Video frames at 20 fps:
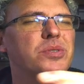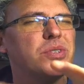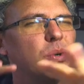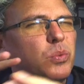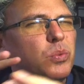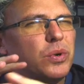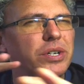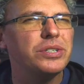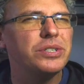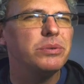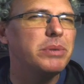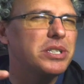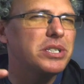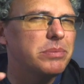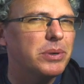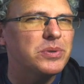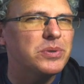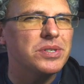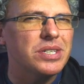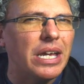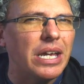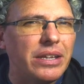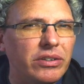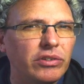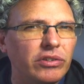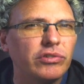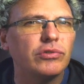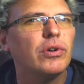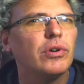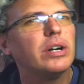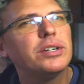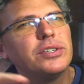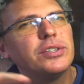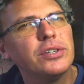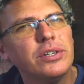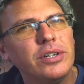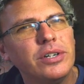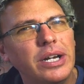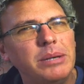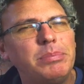Don't worry too much about sentence
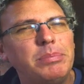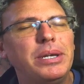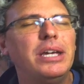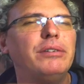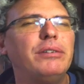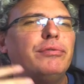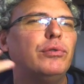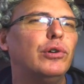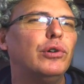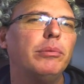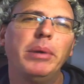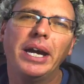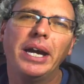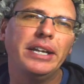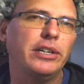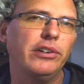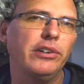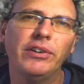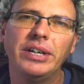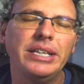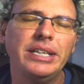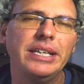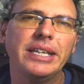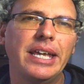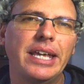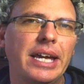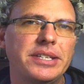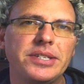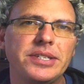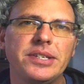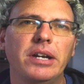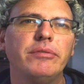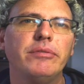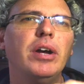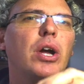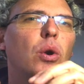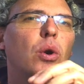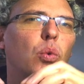structure or APA formatting or any of that stuff.